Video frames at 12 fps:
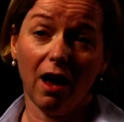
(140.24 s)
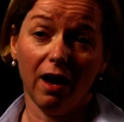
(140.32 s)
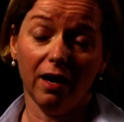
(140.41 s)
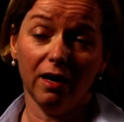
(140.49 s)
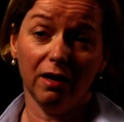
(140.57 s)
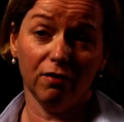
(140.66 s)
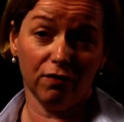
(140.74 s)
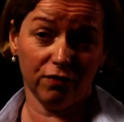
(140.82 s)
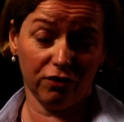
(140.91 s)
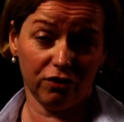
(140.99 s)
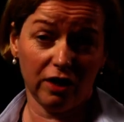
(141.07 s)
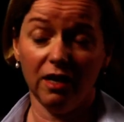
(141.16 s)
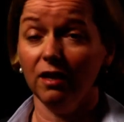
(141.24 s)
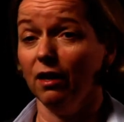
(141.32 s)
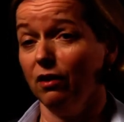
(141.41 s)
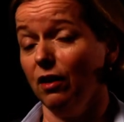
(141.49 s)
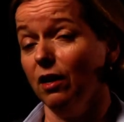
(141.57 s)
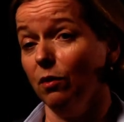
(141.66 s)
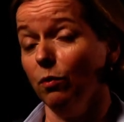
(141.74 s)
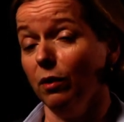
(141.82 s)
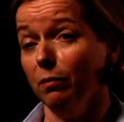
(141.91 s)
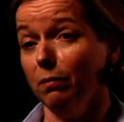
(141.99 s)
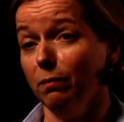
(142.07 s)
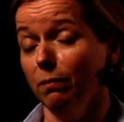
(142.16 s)
I see that it
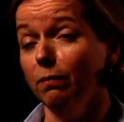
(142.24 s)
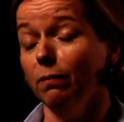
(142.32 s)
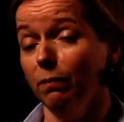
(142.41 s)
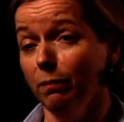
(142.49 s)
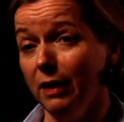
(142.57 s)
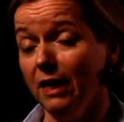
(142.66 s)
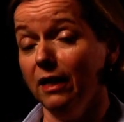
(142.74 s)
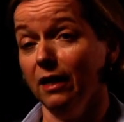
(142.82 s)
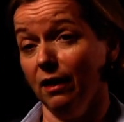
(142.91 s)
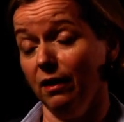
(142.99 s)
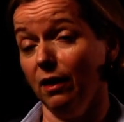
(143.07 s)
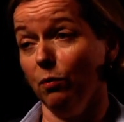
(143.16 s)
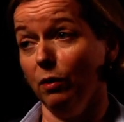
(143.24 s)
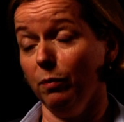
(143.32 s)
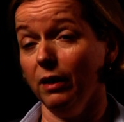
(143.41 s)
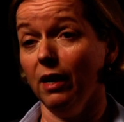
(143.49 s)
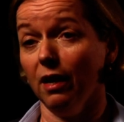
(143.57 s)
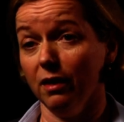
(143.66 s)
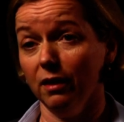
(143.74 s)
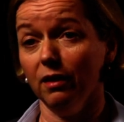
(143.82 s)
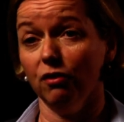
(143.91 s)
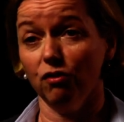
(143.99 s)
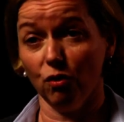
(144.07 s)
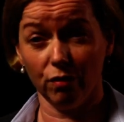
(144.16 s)
will mean that they will be getting
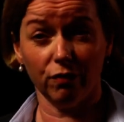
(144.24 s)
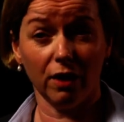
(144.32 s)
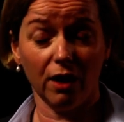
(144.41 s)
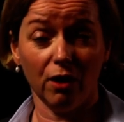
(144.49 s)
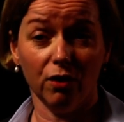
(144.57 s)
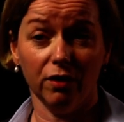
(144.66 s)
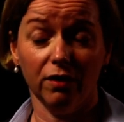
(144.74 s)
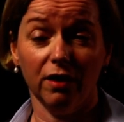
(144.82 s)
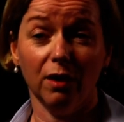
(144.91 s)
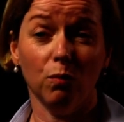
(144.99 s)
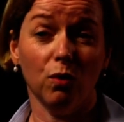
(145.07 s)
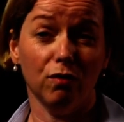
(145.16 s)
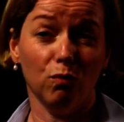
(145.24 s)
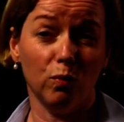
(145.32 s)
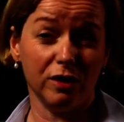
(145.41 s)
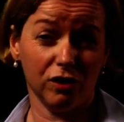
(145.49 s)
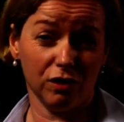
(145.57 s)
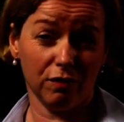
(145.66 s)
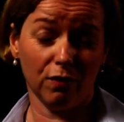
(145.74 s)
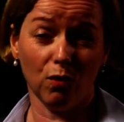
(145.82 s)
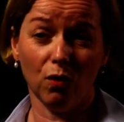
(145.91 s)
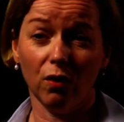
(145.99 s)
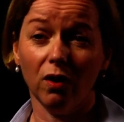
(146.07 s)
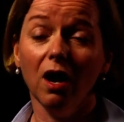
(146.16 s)
the sort of care that they would have wished
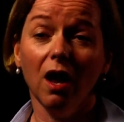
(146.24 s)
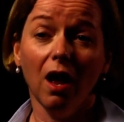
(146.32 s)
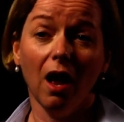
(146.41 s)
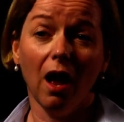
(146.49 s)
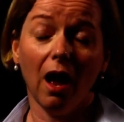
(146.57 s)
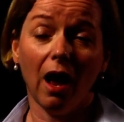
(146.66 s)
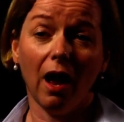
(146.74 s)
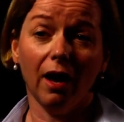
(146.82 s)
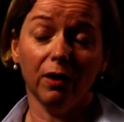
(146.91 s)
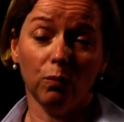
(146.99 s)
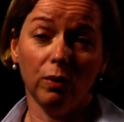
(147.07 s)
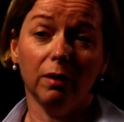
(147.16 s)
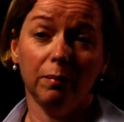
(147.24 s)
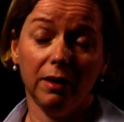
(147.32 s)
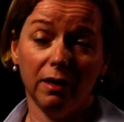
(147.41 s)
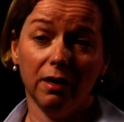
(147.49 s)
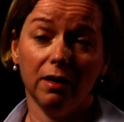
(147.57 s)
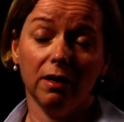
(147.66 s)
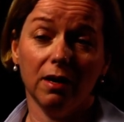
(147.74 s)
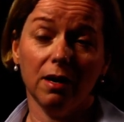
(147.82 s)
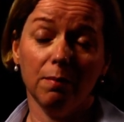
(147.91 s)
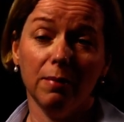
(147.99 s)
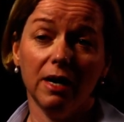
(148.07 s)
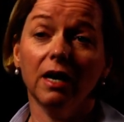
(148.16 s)
for and will be
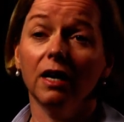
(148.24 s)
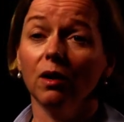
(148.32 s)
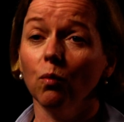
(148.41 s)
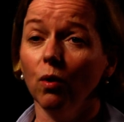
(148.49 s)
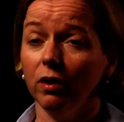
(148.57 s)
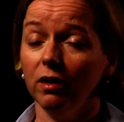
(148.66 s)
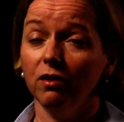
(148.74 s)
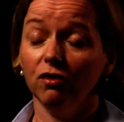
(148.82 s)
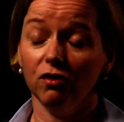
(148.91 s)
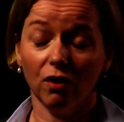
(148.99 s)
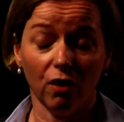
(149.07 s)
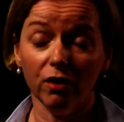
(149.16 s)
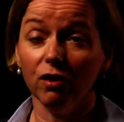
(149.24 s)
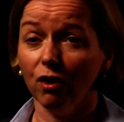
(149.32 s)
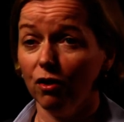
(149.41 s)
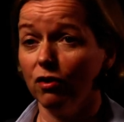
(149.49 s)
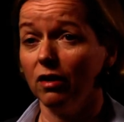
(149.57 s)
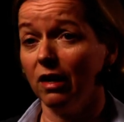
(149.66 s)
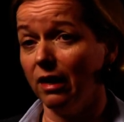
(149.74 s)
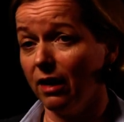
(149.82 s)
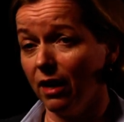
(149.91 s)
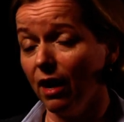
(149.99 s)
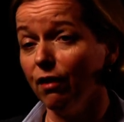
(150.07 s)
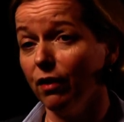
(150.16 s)
making what is
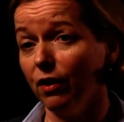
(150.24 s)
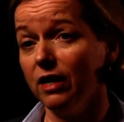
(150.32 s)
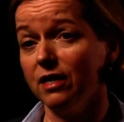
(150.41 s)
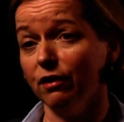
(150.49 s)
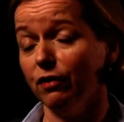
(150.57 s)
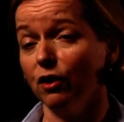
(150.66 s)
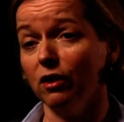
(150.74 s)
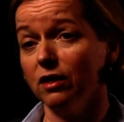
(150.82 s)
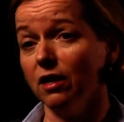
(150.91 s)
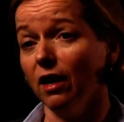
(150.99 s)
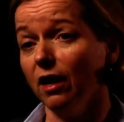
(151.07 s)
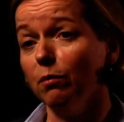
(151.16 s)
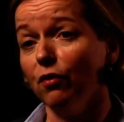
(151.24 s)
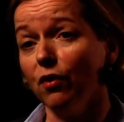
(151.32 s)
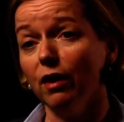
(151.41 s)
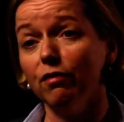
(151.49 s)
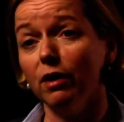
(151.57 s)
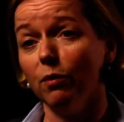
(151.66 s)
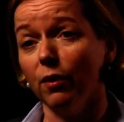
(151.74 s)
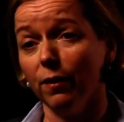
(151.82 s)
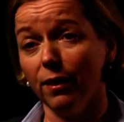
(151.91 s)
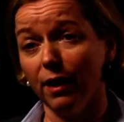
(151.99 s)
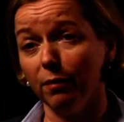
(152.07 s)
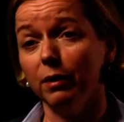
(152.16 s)
undoubtedly a very difficult time for
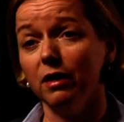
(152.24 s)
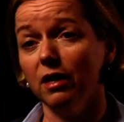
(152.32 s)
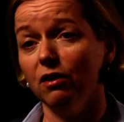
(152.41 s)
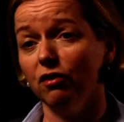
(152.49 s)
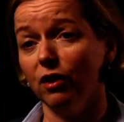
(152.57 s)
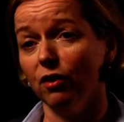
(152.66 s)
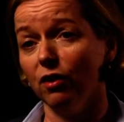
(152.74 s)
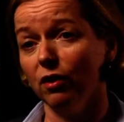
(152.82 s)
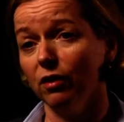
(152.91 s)
everyone that bit easier.